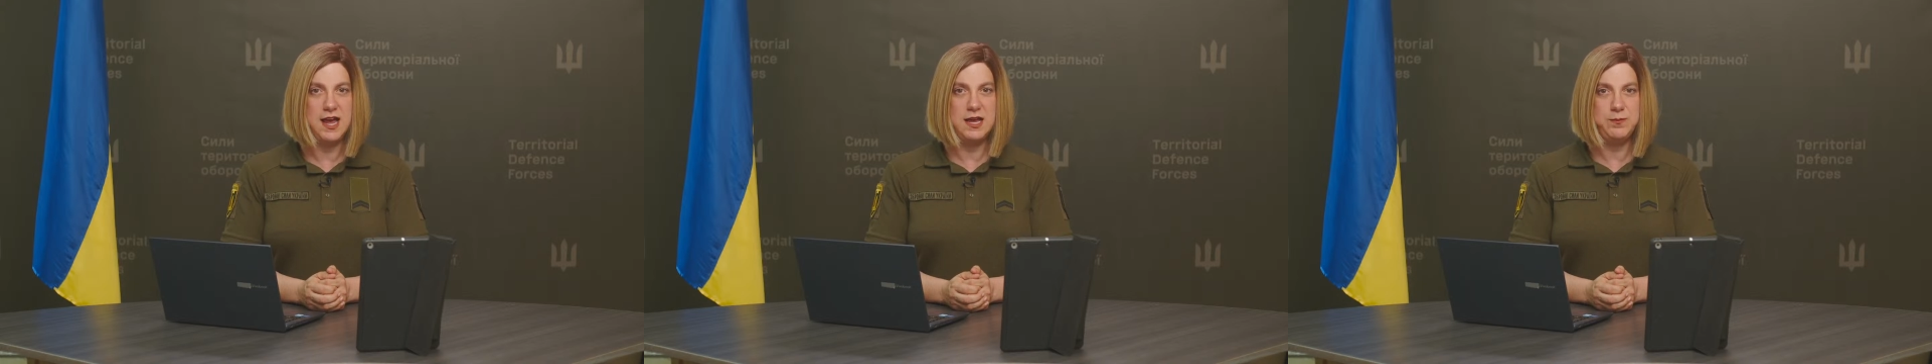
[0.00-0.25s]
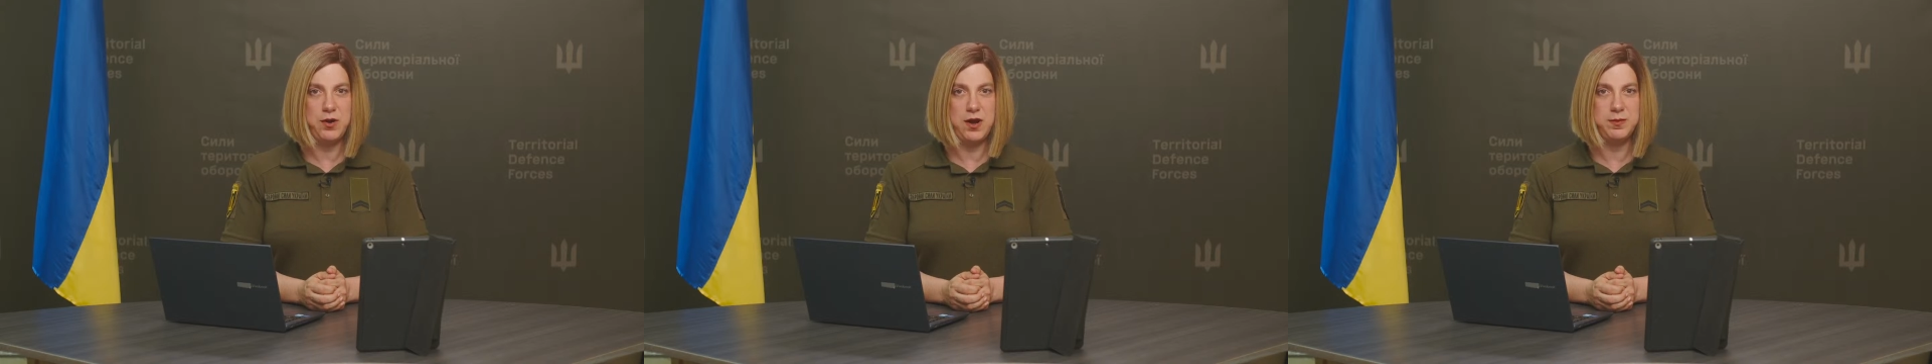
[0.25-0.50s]

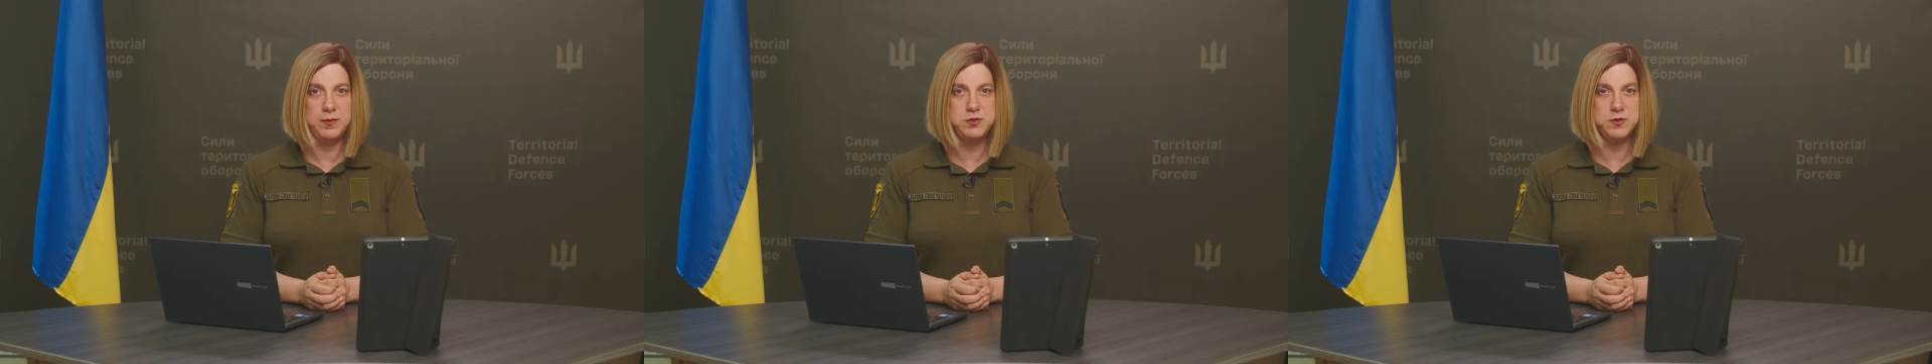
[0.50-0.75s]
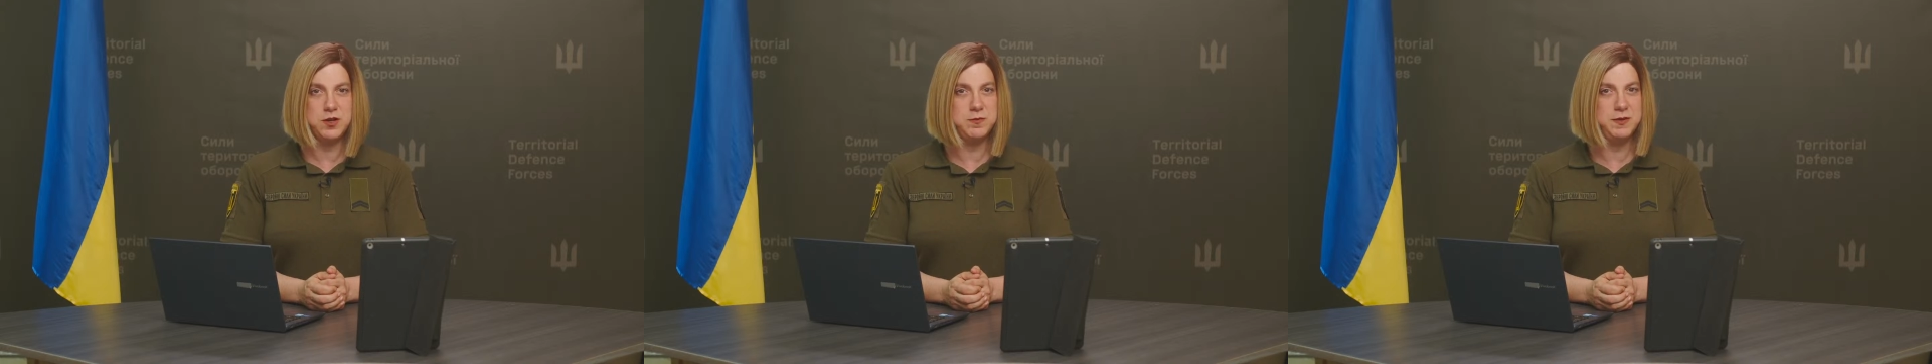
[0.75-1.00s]
and problems
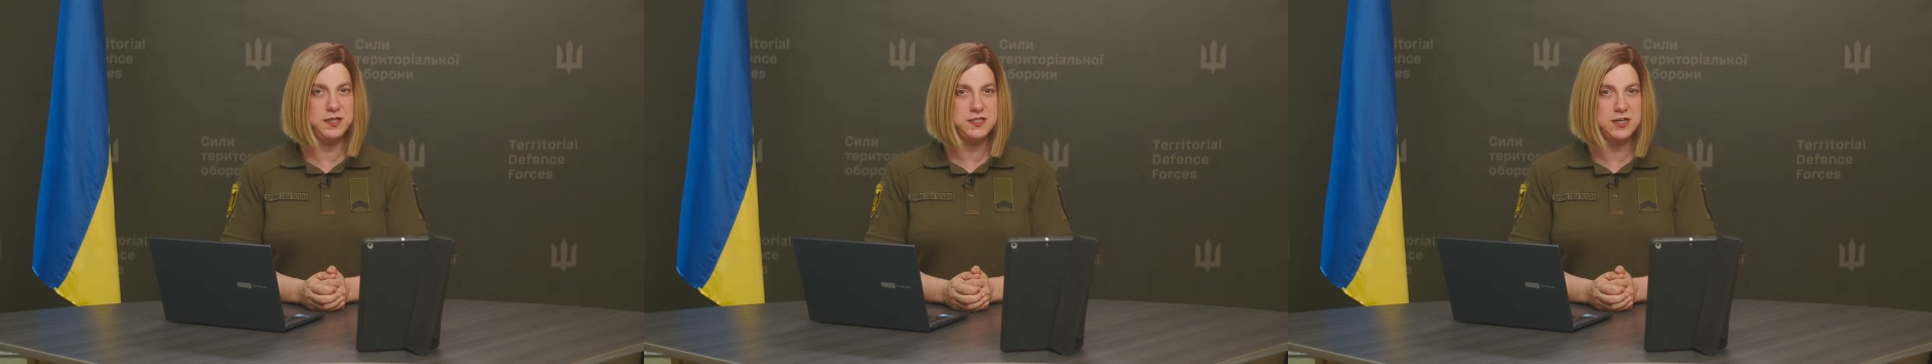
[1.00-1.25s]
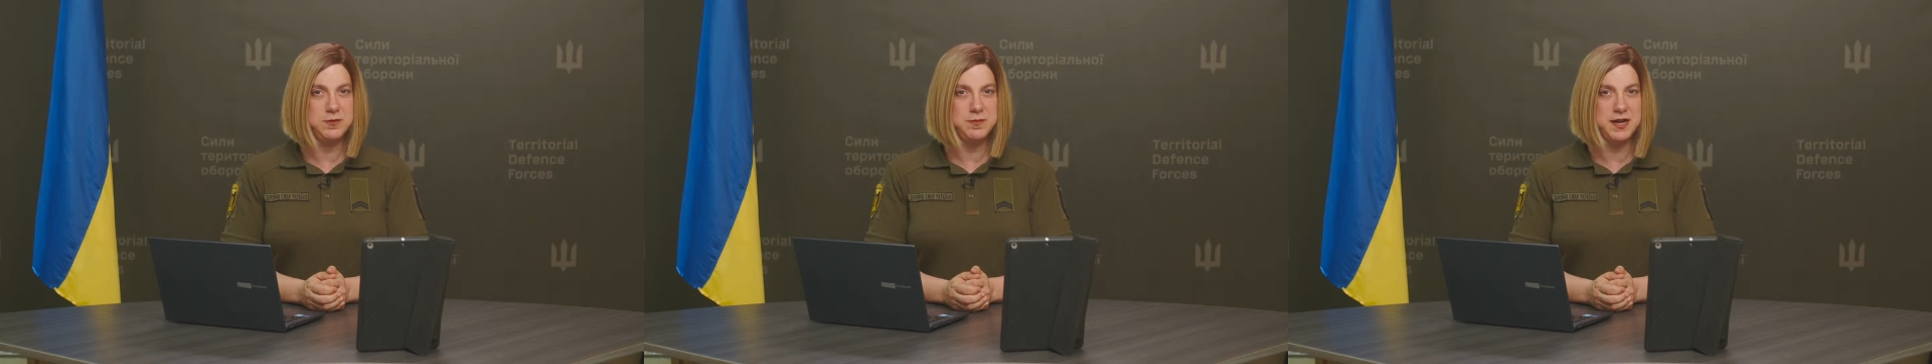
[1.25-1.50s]
with our
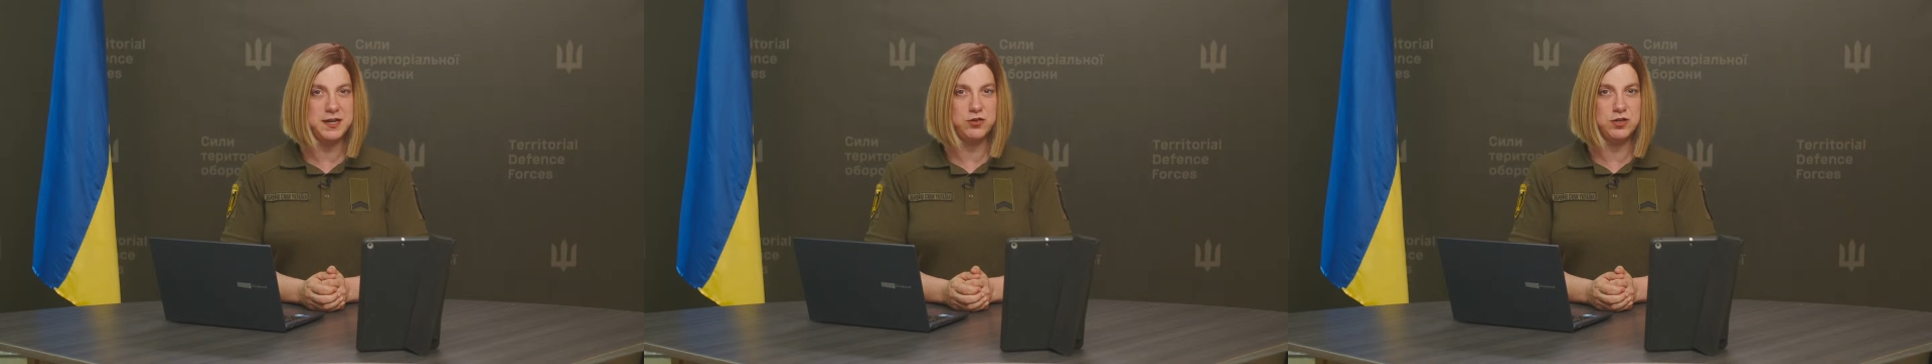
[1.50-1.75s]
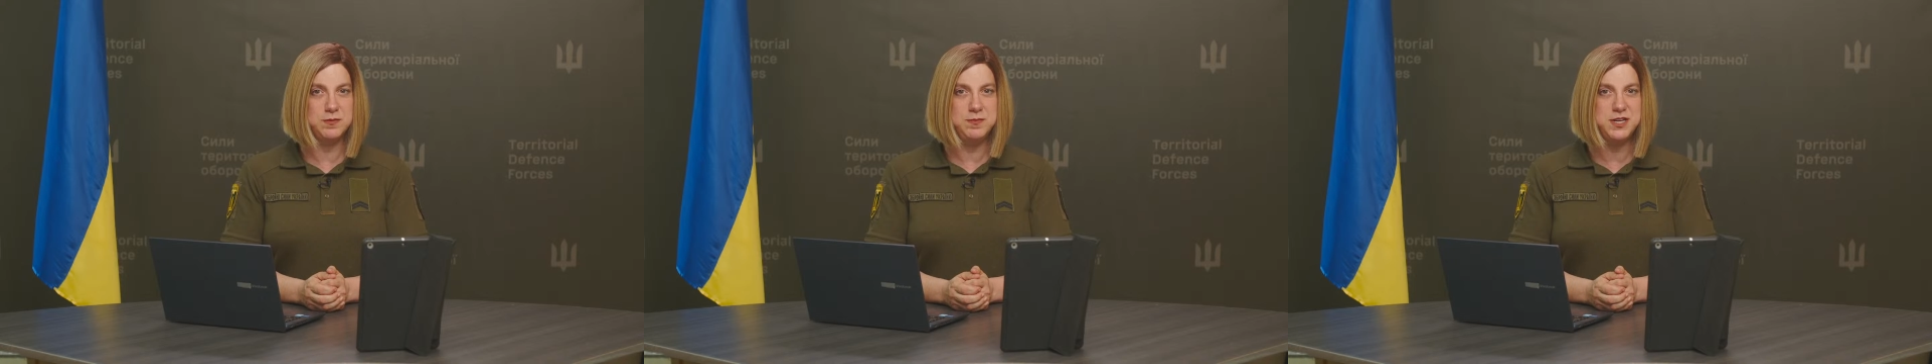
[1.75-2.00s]
military medical
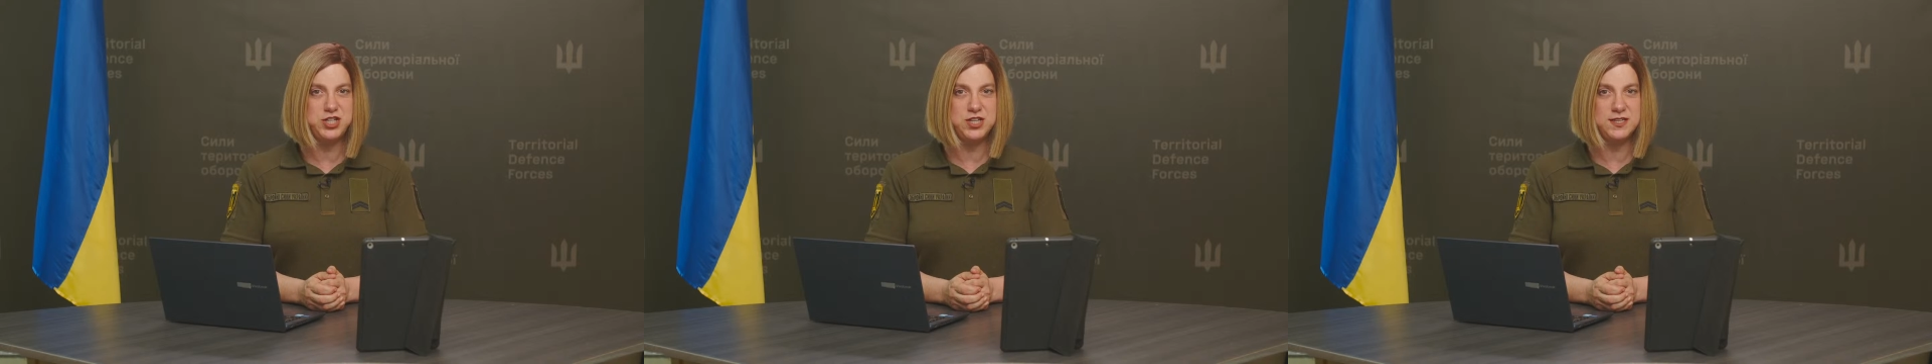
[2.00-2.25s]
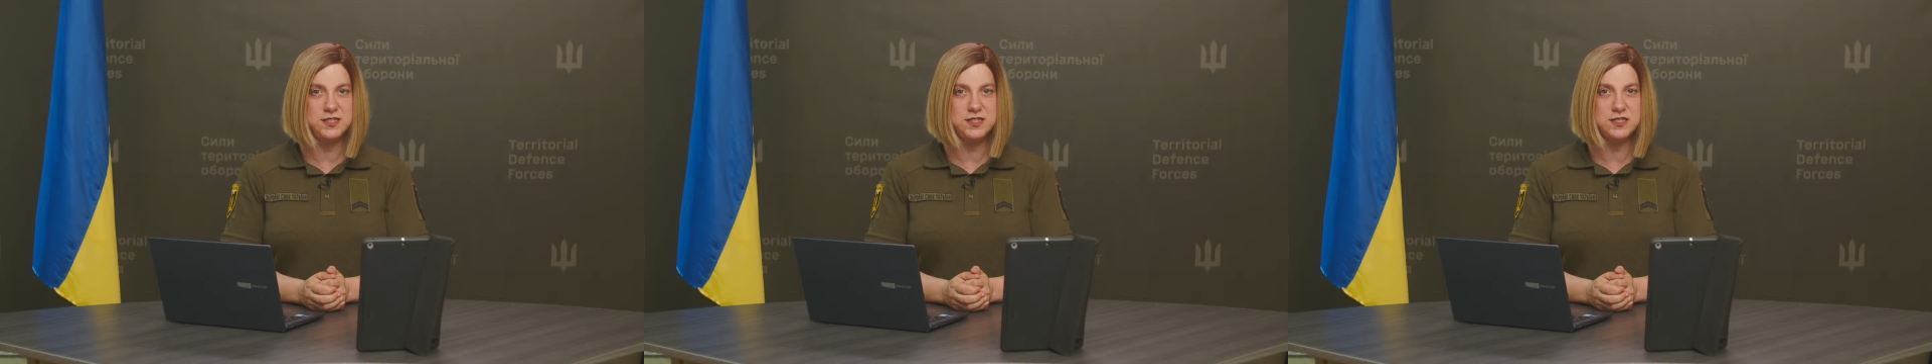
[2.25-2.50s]

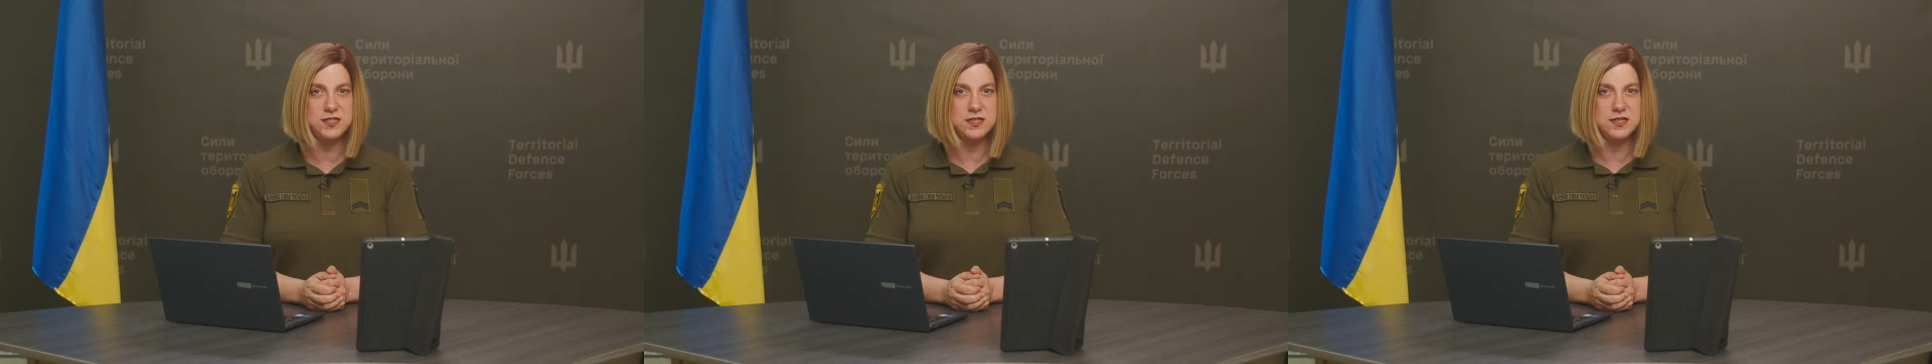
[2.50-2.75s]
commissions,